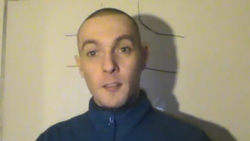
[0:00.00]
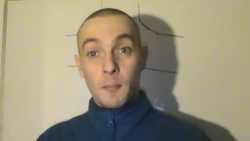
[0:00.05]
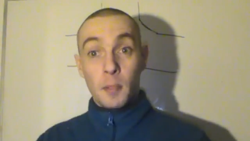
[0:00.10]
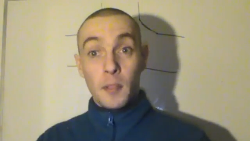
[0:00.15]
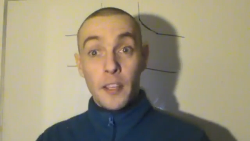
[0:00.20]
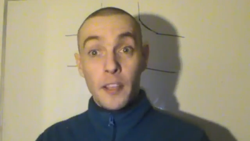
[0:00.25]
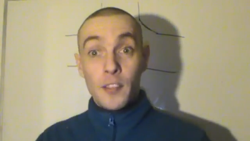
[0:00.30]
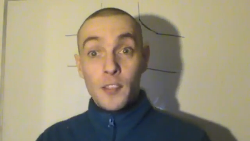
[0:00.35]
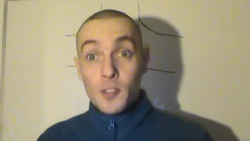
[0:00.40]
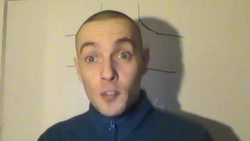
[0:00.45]
a
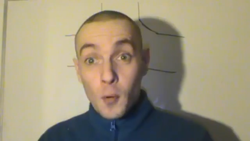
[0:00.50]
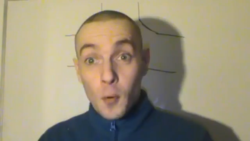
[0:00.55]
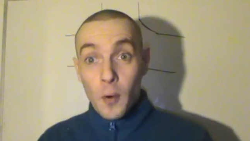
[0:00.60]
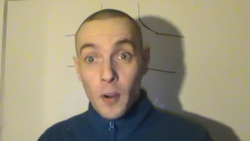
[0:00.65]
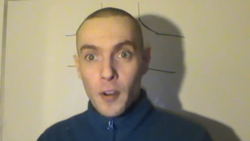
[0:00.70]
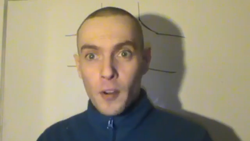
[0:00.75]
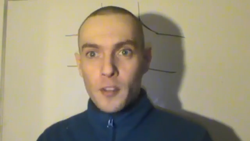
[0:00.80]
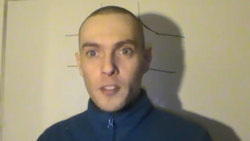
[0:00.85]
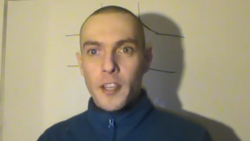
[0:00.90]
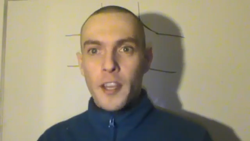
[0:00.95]
police
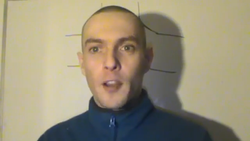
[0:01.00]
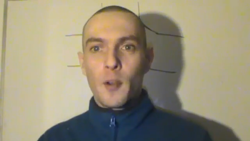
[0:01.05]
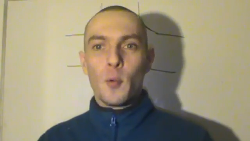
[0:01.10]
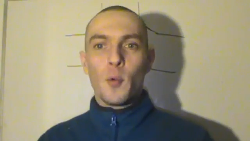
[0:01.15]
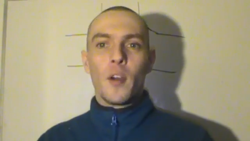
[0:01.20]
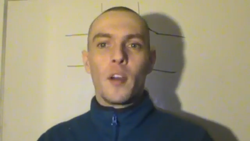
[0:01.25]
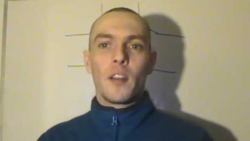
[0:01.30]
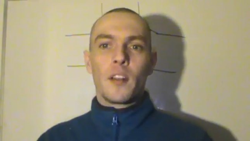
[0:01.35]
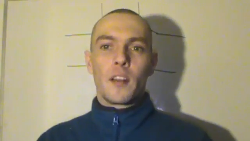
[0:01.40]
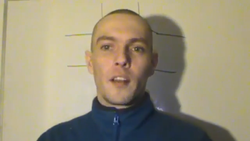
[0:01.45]
story or tell
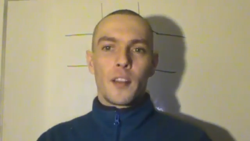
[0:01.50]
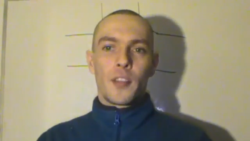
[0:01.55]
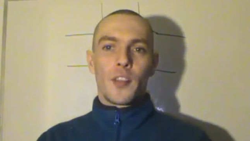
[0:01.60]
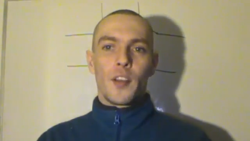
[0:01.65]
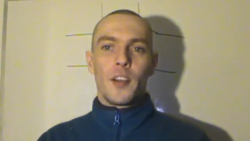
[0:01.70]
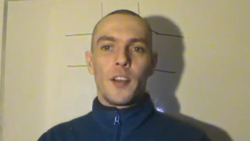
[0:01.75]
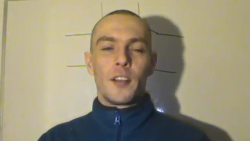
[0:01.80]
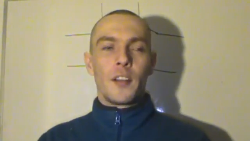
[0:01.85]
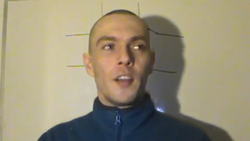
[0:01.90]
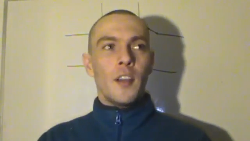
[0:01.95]
one, and I
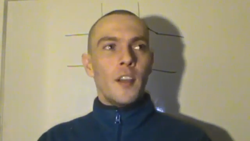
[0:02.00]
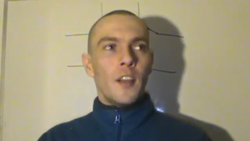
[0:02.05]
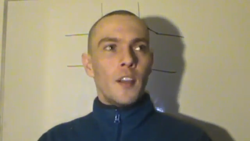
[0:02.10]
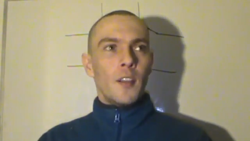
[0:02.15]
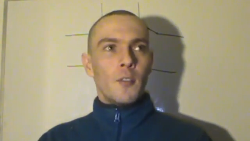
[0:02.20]
thought,